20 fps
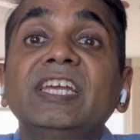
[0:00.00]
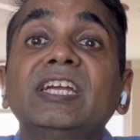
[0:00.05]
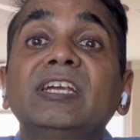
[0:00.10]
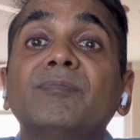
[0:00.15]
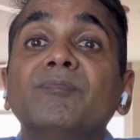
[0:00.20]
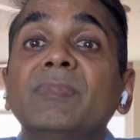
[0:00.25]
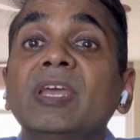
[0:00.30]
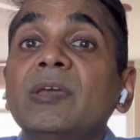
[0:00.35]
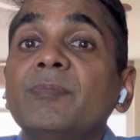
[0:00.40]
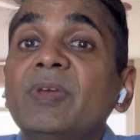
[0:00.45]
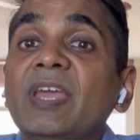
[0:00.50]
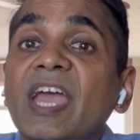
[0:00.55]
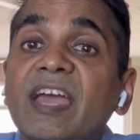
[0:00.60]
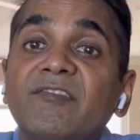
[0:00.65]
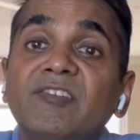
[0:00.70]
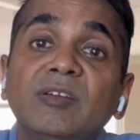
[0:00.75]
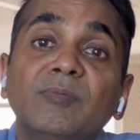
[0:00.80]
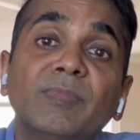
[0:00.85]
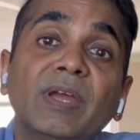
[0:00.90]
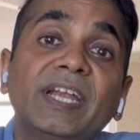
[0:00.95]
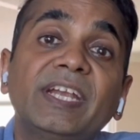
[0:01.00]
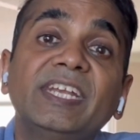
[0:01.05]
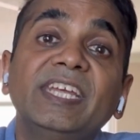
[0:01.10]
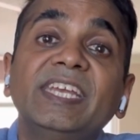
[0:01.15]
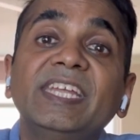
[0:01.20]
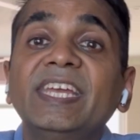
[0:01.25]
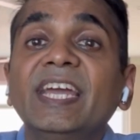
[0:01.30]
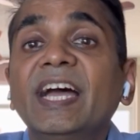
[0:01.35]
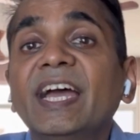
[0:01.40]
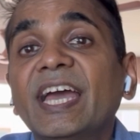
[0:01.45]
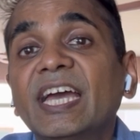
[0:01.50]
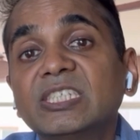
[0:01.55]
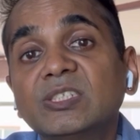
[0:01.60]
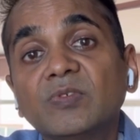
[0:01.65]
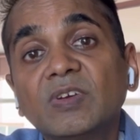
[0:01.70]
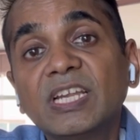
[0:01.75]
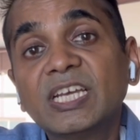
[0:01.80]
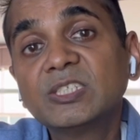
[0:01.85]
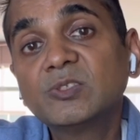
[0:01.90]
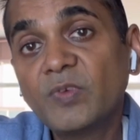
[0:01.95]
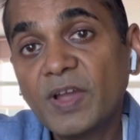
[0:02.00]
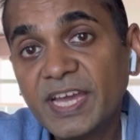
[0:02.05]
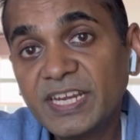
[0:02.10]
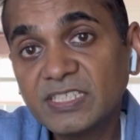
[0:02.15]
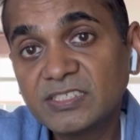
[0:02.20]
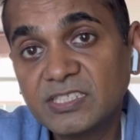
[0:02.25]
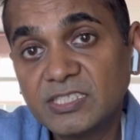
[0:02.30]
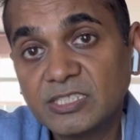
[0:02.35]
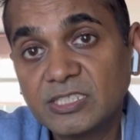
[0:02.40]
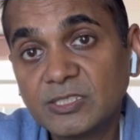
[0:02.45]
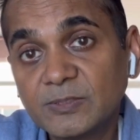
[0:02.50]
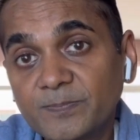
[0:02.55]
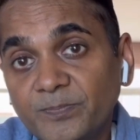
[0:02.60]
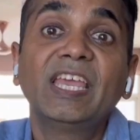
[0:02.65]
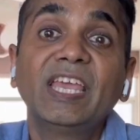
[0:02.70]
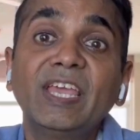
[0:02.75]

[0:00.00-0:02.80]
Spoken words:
It may be having bacteria as well as viruses.